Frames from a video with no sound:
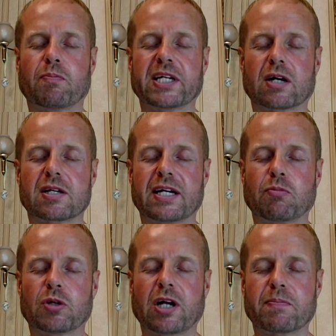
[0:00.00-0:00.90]
be not it
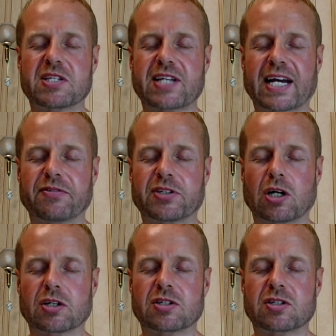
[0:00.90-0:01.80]
would not be safe to
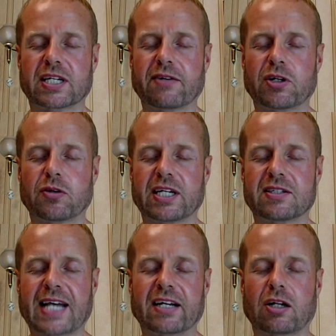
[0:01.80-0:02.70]
us to give you
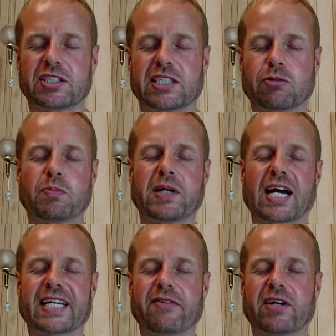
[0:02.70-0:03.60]
these technologies. It would be
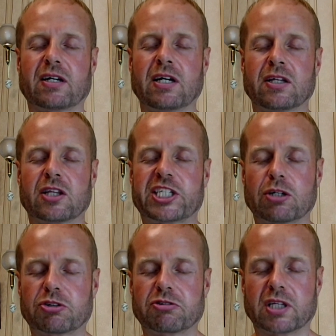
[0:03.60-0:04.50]
like giving the
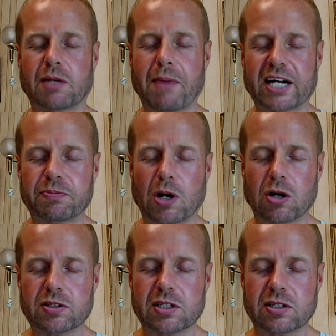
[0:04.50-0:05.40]
children the
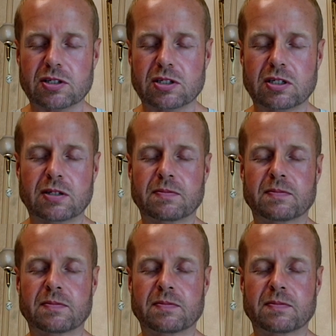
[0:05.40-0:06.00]
matchboxes.